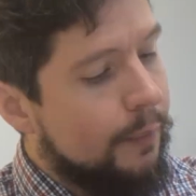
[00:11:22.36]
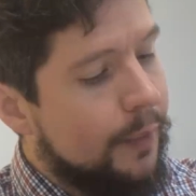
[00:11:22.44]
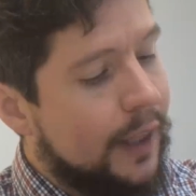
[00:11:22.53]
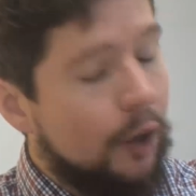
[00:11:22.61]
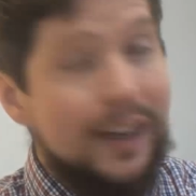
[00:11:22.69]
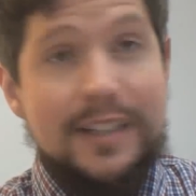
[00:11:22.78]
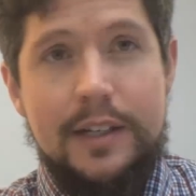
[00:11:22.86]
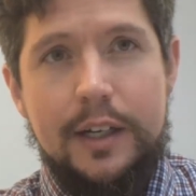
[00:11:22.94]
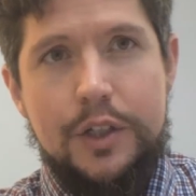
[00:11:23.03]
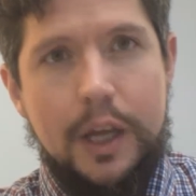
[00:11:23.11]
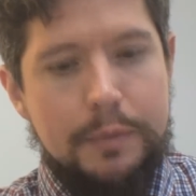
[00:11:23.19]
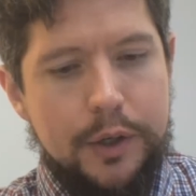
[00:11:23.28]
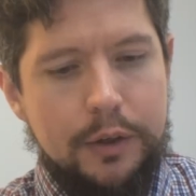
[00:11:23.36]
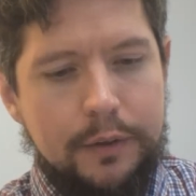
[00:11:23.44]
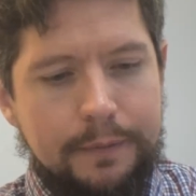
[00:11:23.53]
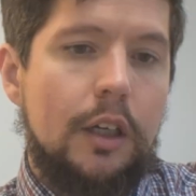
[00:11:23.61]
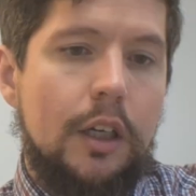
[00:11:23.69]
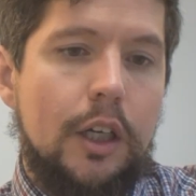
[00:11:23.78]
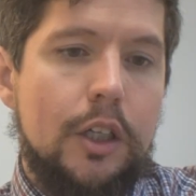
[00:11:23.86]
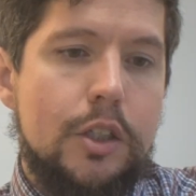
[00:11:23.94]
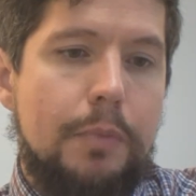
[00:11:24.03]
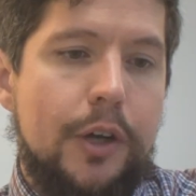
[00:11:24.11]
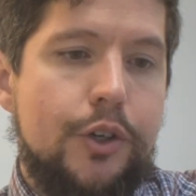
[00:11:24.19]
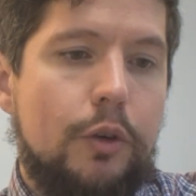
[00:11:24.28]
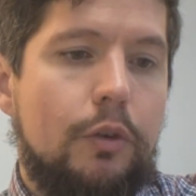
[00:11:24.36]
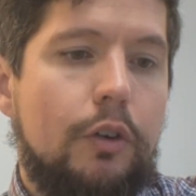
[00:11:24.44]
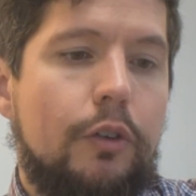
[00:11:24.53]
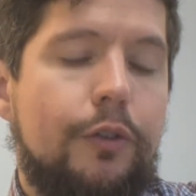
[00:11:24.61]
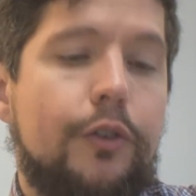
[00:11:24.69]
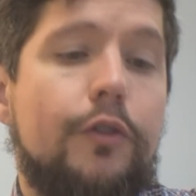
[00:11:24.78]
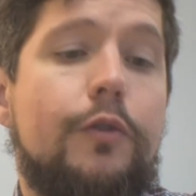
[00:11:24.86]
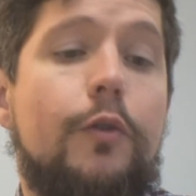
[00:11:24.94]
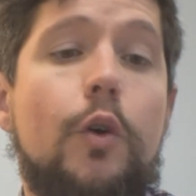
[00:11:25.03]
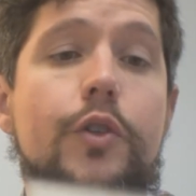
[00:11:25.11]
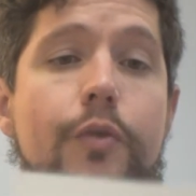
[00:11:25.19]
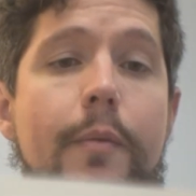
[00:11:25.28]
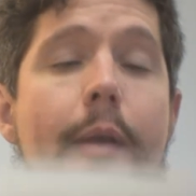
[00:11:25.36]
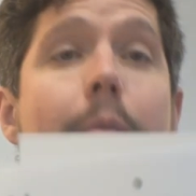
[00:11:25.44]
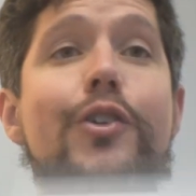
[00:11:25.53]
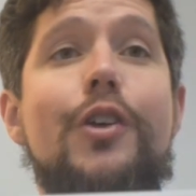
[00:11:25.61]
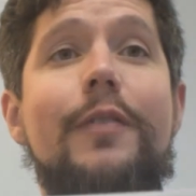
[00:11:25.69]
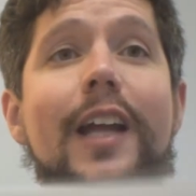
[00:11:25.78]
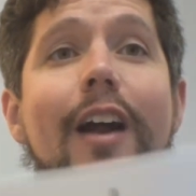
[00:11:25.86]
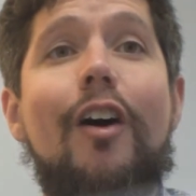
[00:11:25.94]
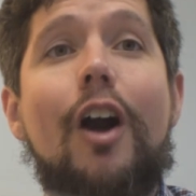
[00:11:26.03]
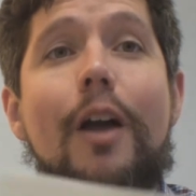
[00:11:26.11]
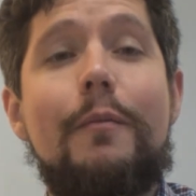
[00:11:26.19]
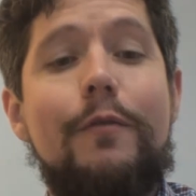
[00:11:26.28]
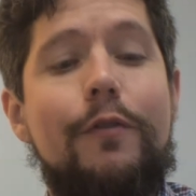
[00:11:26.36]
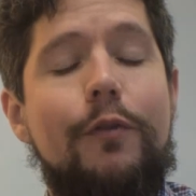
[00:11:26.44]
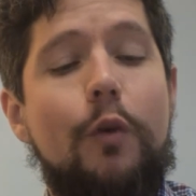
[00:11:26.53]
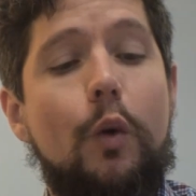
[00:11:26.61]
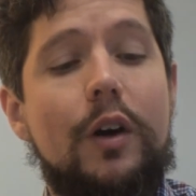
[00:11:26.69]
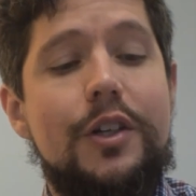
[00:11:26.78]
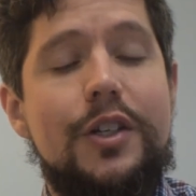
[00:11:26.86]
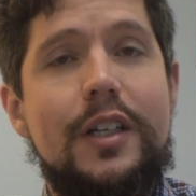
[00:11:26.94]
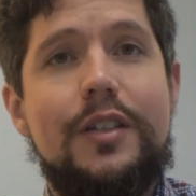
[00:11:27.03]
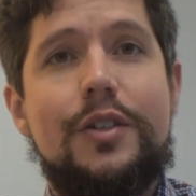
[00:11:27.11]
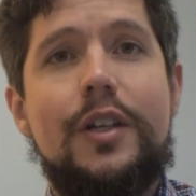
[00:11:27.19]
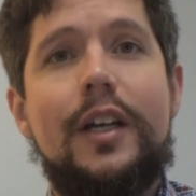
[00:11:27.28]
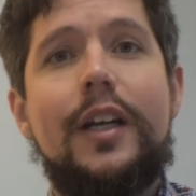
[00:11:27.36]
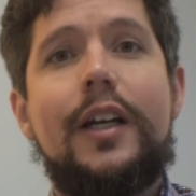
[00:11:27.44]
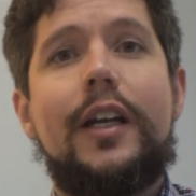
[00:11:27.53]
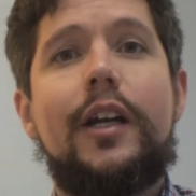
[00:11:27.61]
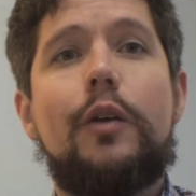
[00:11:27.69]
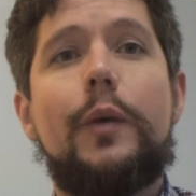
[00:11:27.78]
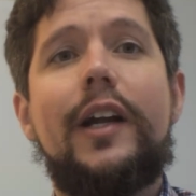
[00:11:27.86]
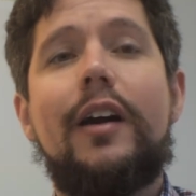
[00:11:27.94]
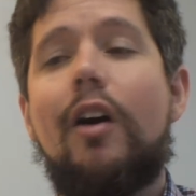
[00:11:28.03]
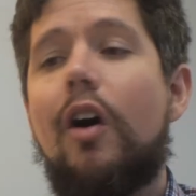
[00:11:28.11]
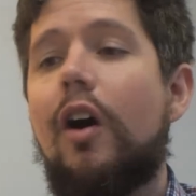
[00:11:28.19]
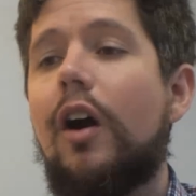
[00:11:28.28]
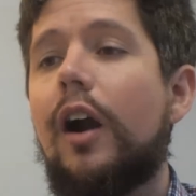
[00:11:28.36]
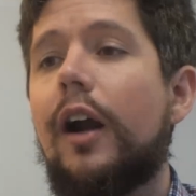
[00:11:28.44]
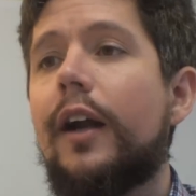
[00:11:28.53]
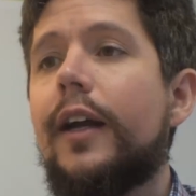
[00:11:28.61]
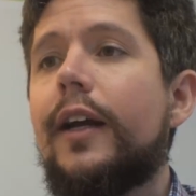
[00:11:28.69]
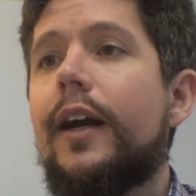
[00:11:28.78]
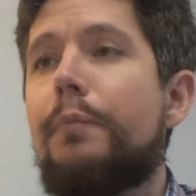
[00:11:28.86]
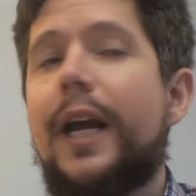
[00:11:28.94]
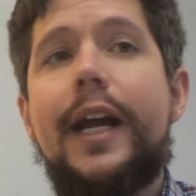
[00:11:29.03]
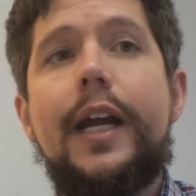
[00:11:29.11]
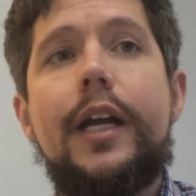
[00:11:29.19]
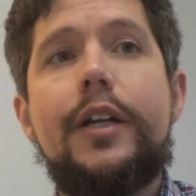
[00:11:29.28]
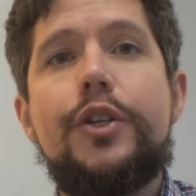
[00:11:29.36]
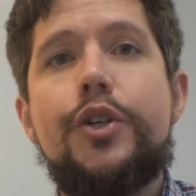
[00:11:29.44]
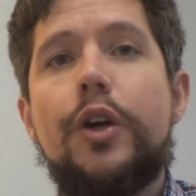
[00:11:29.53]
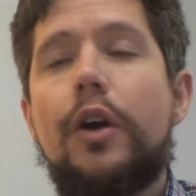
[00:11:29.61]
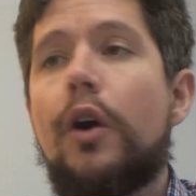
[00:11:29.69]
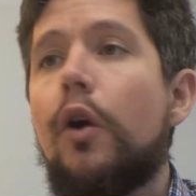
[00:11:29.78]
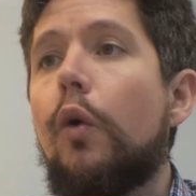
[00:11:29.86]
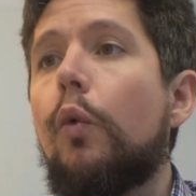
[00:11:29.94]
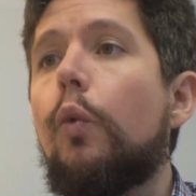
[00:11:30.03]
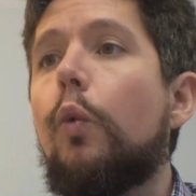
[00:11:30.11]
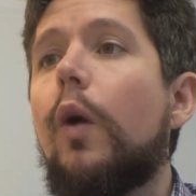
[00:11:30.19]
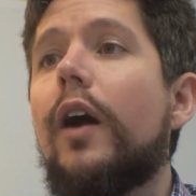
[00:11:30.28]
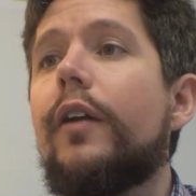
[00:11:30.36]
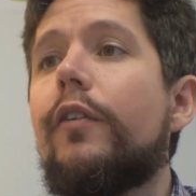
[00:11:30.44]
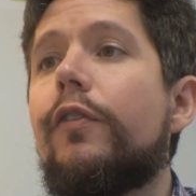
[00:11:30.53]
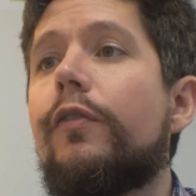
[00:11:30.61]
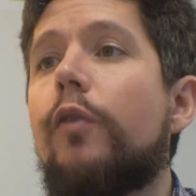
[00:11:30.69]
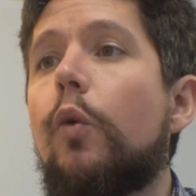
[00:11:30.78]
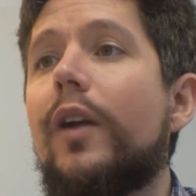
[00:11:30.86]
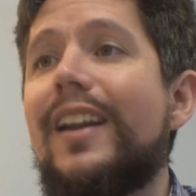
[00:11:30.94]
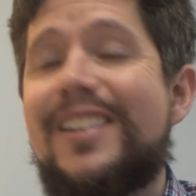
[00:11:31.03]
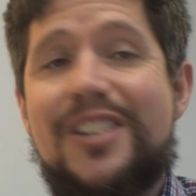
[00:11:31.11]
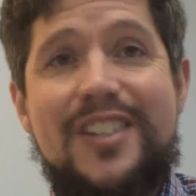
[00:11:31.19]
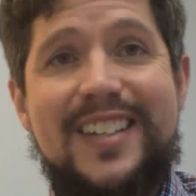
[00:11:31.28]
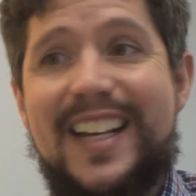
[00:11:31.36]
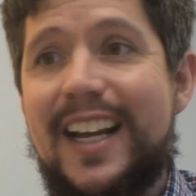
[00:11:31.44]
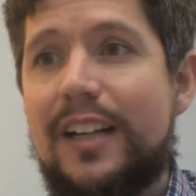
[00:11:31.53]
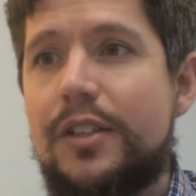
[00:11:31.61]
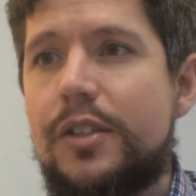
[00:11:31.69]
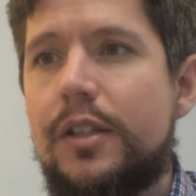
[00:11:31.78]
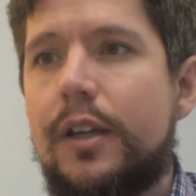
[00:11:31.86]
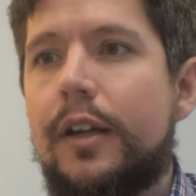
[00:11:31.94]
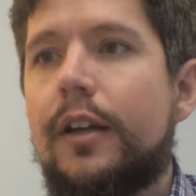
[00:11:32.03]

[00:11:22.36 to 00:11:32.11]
there is an exception. Special rules for members of the armed forces. Here we are, page 146.